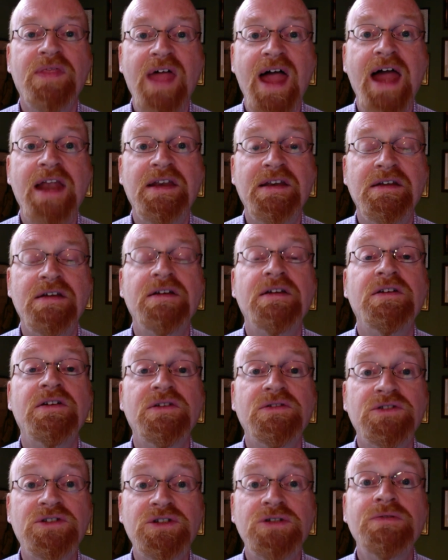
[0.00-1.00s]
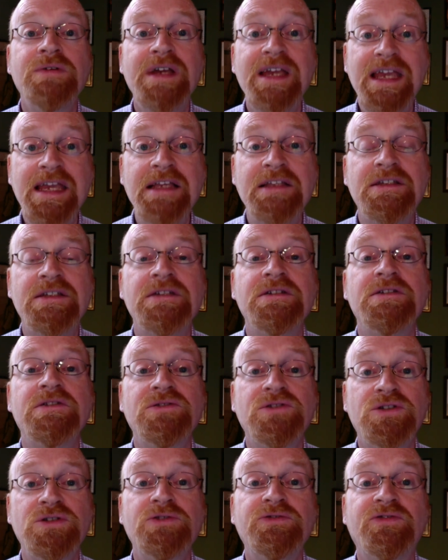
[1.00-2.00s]
then do eat,
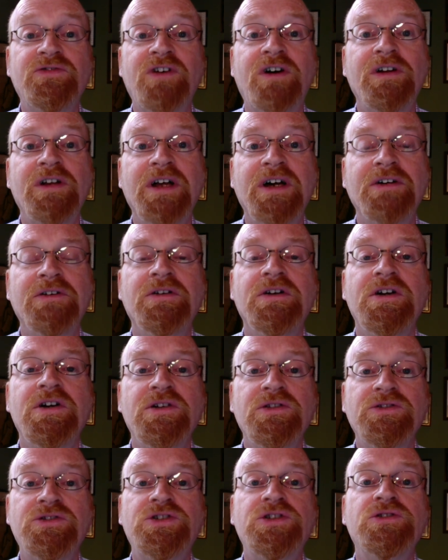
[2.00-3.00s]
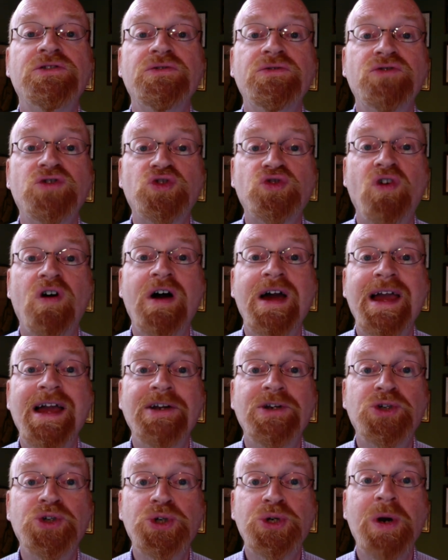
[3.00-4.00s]
do follow, do try
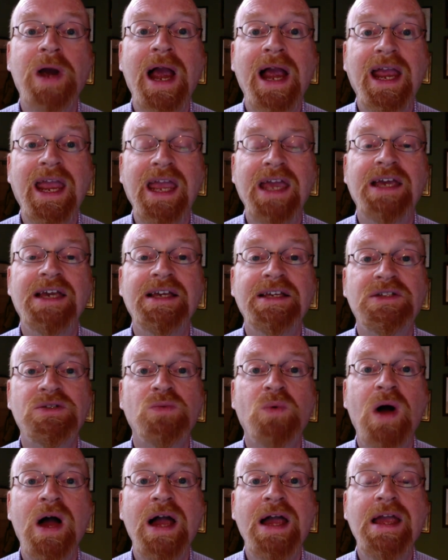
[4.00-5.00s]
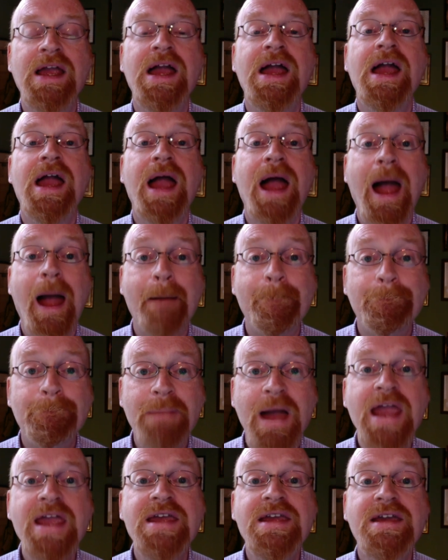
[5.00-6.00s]
and track his way and
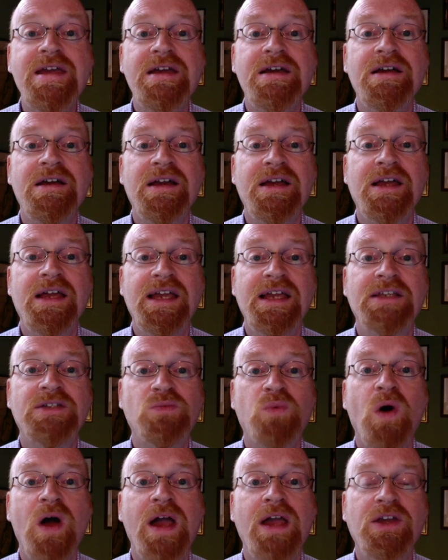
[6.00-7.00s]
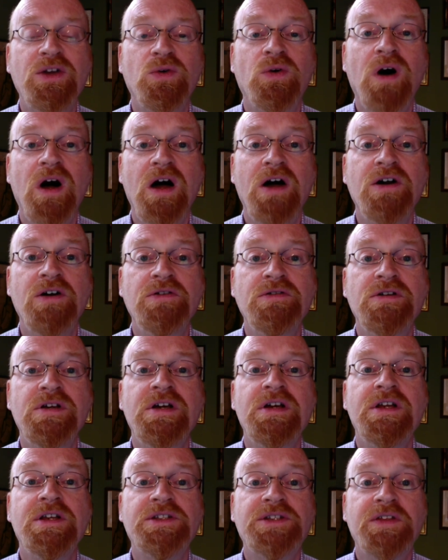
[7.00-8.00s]
make his way your own,
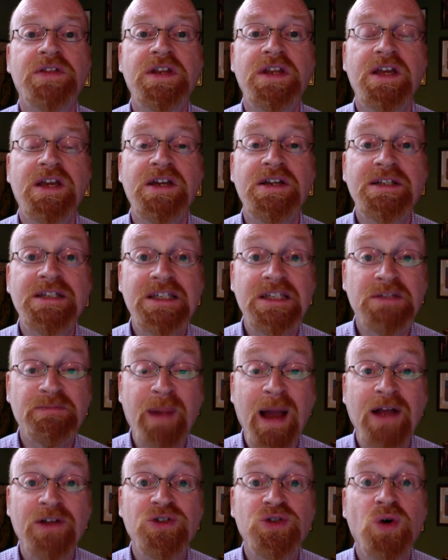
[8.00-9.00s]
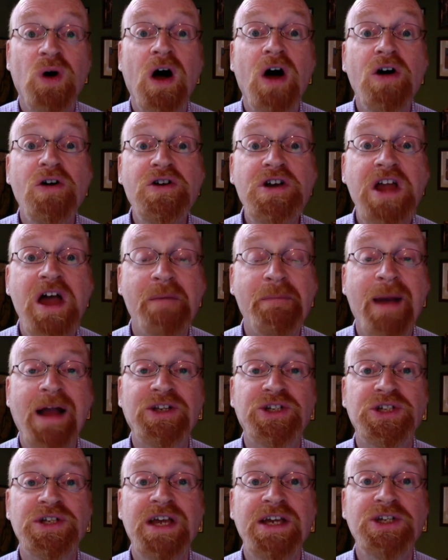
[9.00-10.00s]
so that it can expand your own
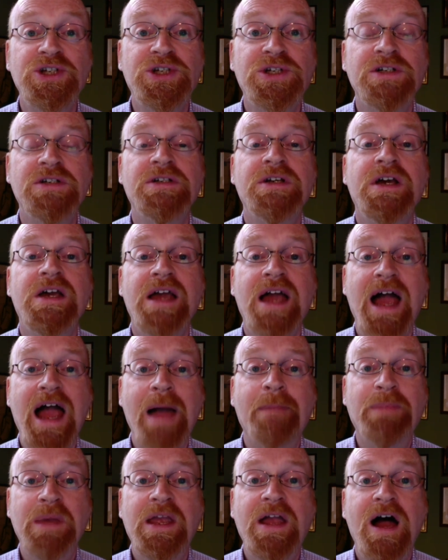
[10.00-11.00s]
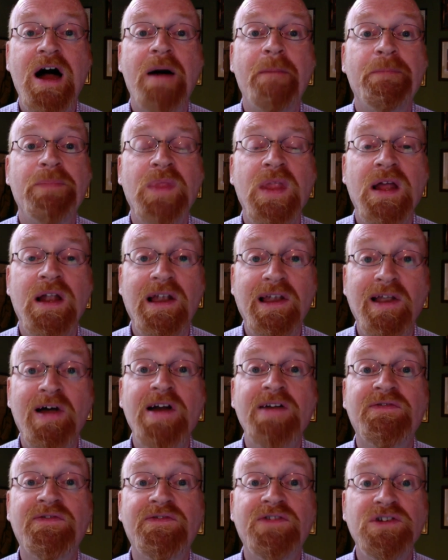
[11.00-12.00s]
imagination and become
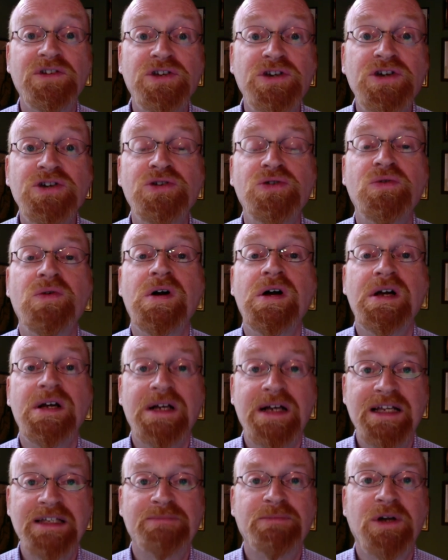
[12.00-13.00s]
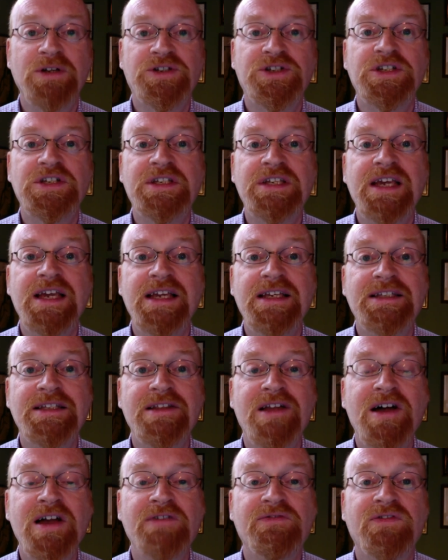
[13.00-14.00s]
life for you as much as it is
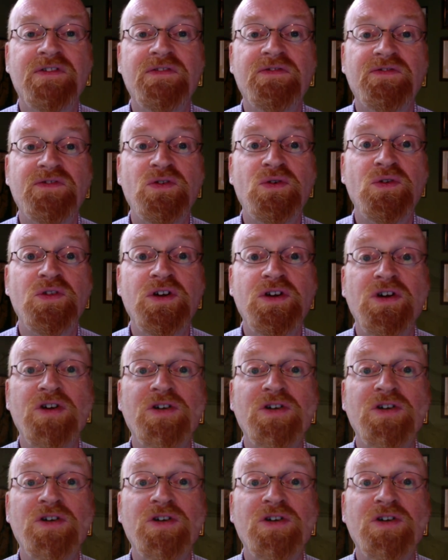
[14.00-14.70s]
life for the